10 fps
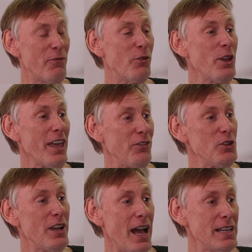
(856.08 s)
if
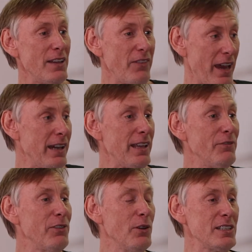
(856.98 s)
you guys have any
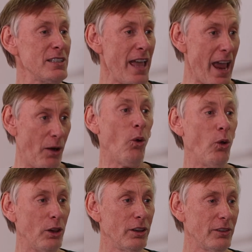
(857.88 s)
influence at
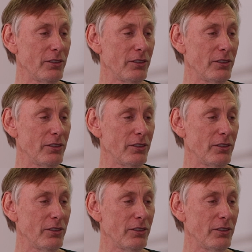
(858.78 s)
all,